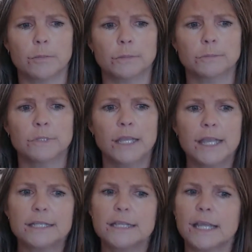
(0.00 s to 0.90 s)
This is
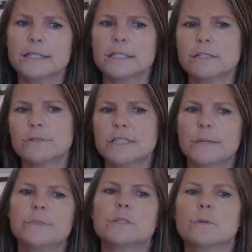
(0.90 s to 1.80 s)
an important
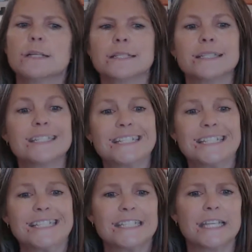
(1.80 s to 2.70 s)
fact to bear in
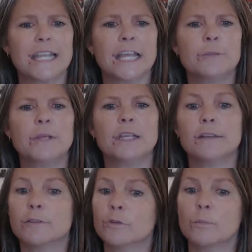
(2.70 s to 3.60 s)
mind.
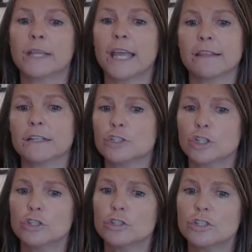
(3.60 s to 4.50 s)
Anyway, and at the bottom of
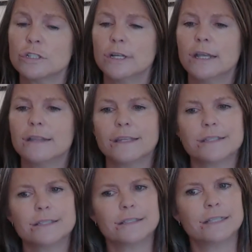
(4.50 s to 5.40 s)
this, it's awesome
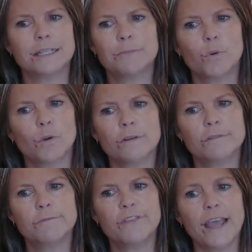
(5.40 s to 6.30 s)
because it has
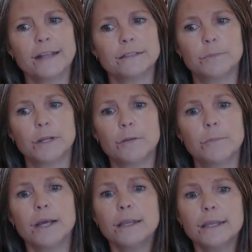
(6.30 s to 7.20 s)

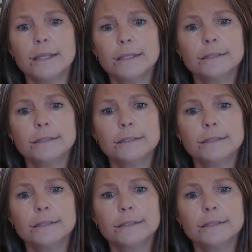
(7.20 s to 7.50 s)
um,